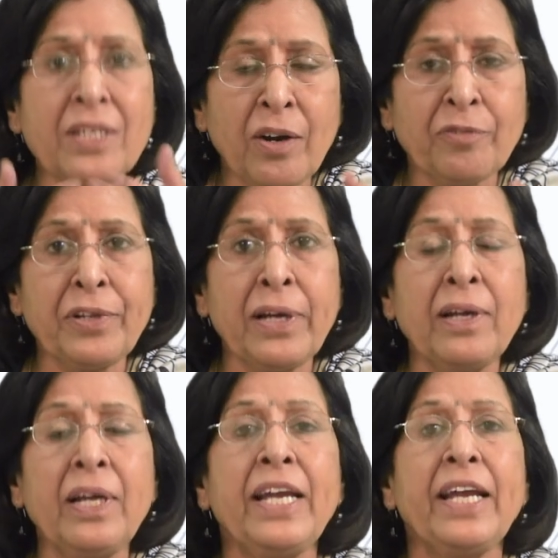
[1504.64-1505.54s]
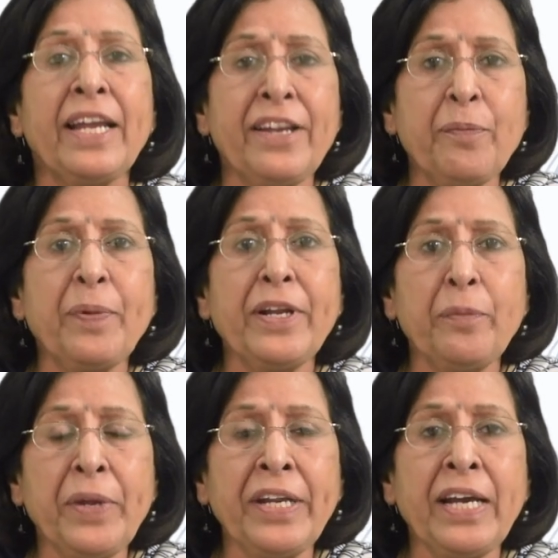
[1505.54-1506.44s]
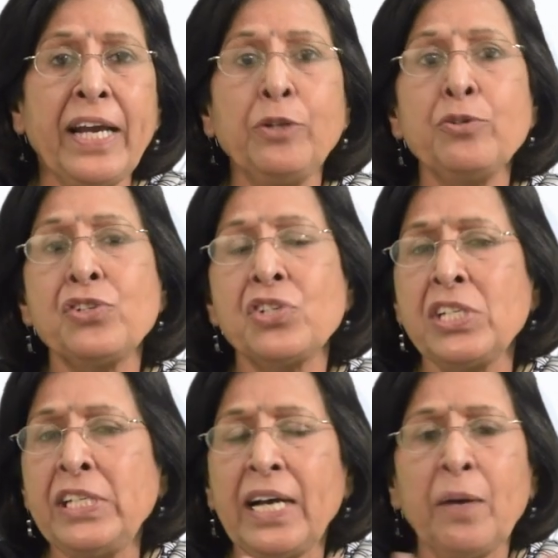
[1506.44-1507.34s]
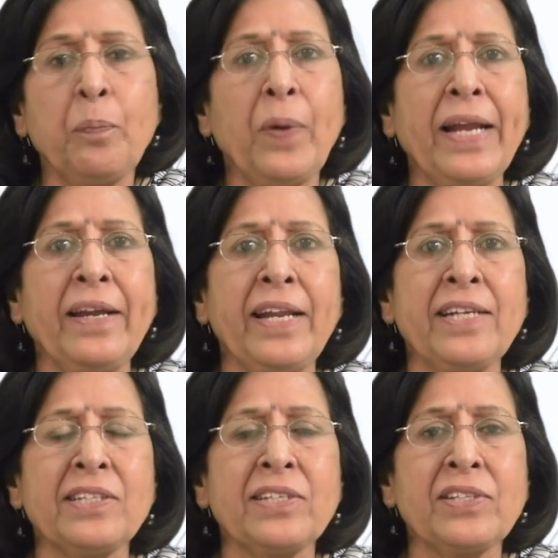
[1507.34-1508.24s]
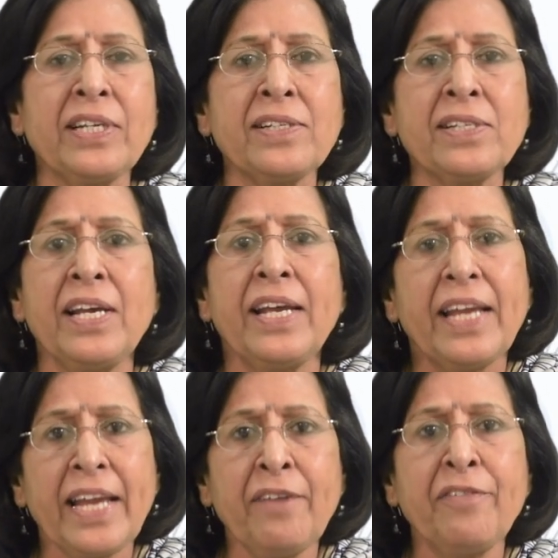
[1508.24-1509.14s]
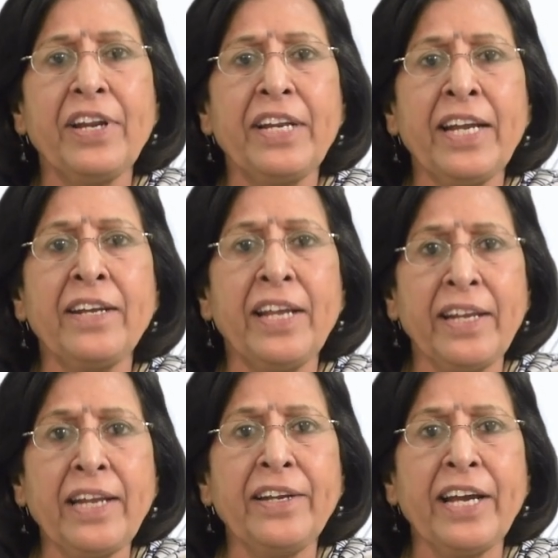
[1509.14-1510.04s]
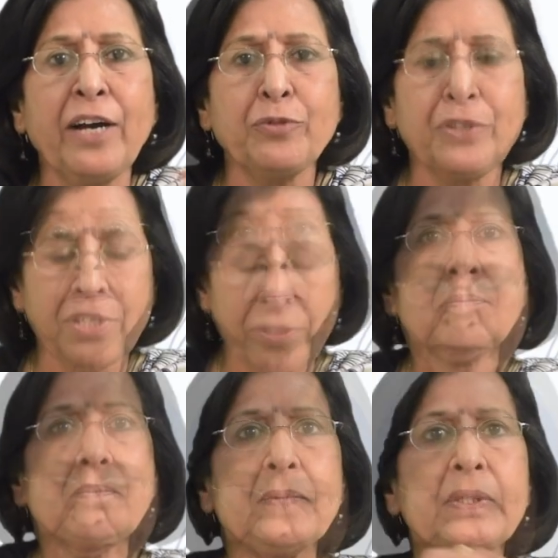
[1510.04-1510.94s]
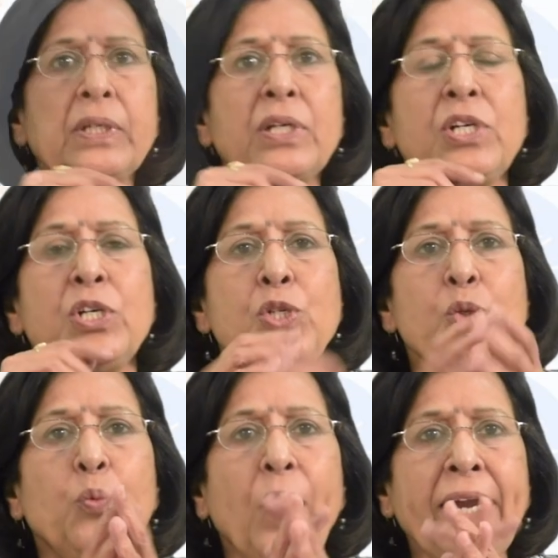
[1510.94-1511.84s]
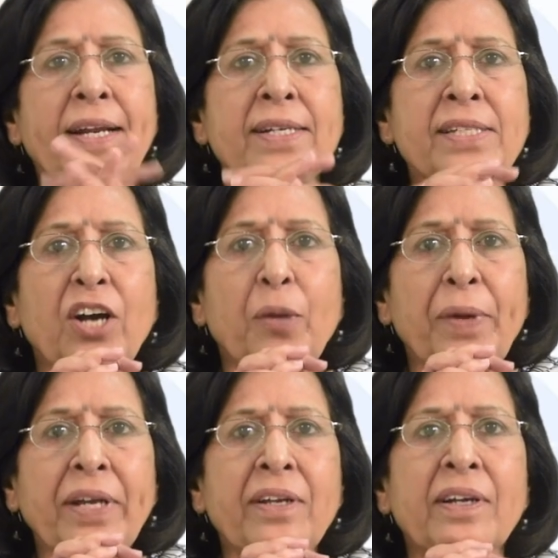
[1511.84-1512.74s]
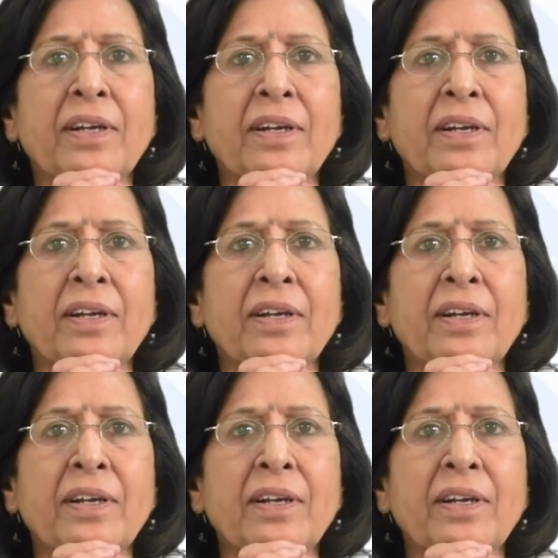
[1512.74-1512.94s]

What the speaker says: of the independent media, and you see aplenty such things every day, day in and day out. So why does government